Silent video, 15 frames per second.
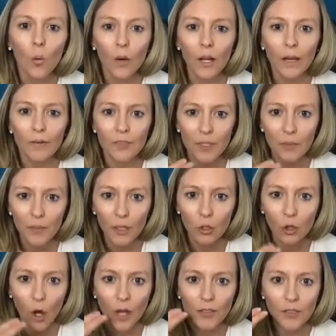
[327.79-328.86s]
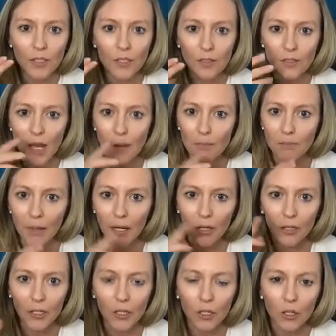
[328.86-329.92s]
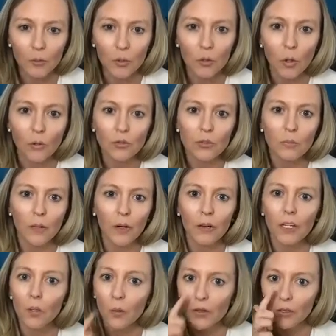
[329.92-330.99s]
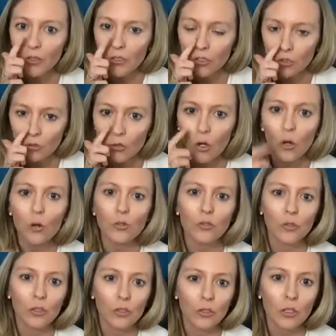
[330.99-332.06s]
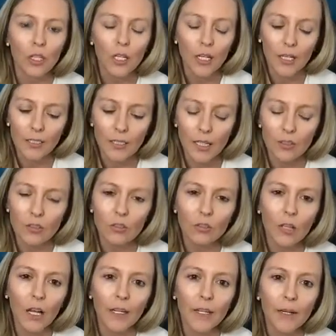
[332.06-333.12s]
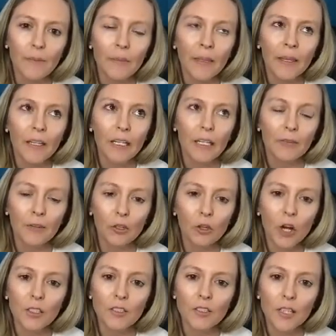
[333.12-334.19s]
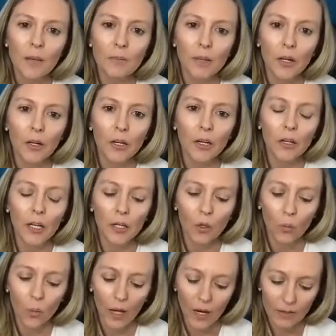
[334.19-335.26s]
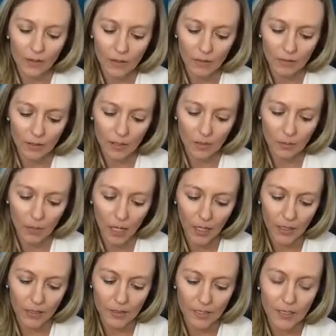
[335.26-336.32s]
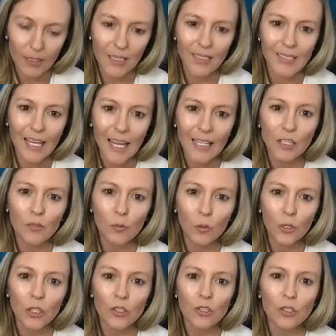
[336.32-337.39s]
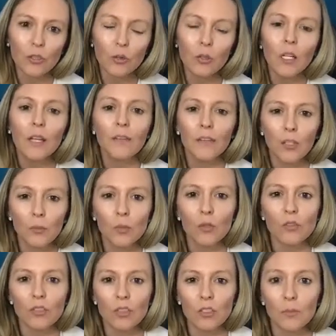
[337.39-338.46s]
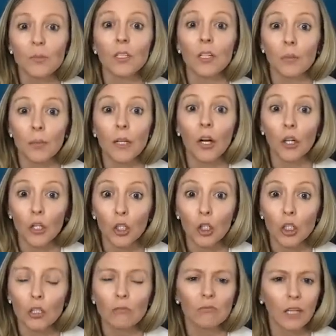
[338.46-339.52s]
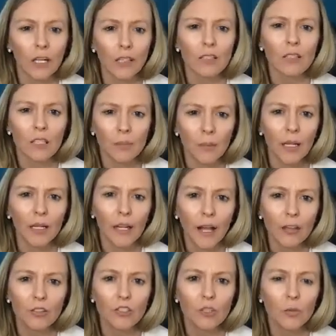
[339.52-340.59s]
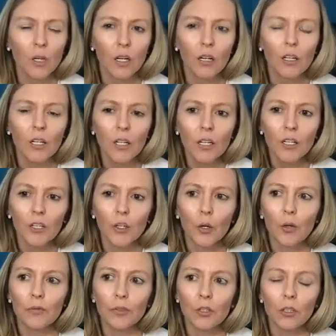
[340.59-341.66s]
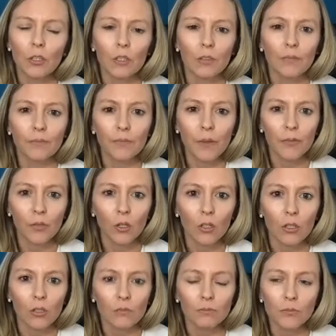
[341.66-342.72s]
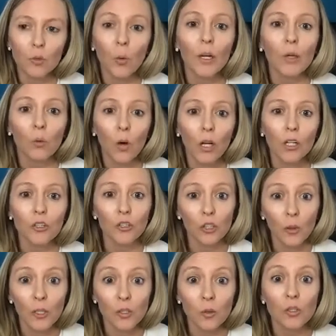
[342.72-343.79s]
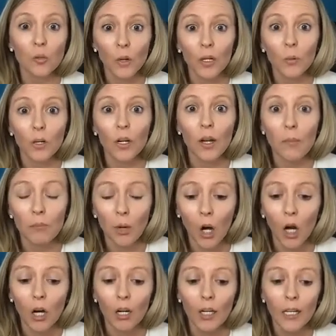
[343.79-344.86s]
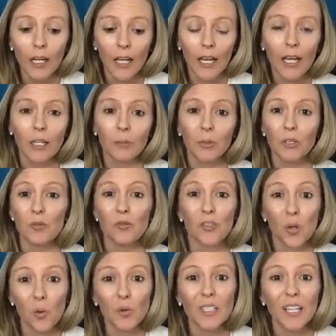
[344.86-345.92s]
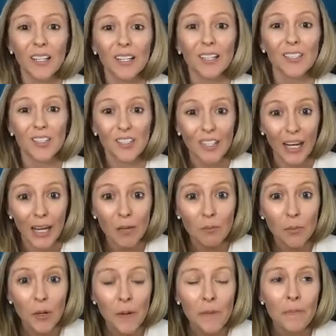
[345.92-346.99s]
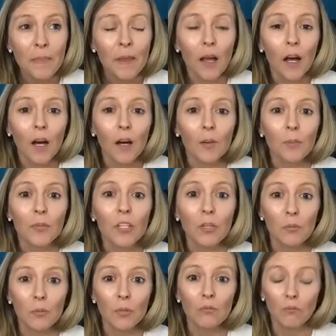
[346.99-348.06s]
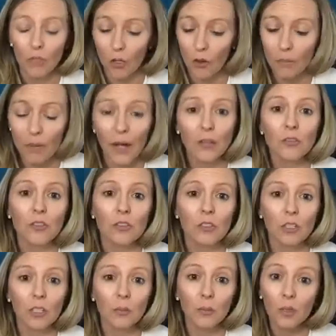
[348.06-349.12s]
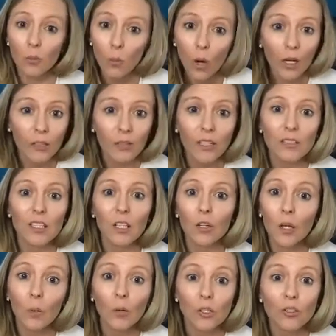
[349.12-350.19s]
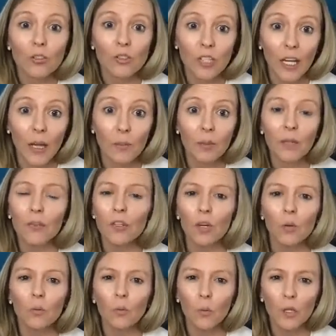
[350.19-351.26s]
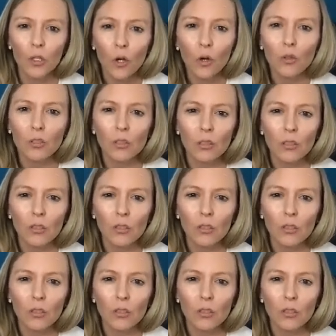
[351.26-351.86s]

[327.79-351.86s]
If something crosses that barrier, a mucosal barrier, whether it's in your nose or in your intestinal lining, if it crosses that barrier in a way that the body didn't intend for it to, the immune system's going to be on alert, right? It's like my analogy where, if you're 21 and you're going to a 21 and up bar, but you don't get a stamp, the bouncers are going to be walking around saying, okay, where's your stamp? Even though we know you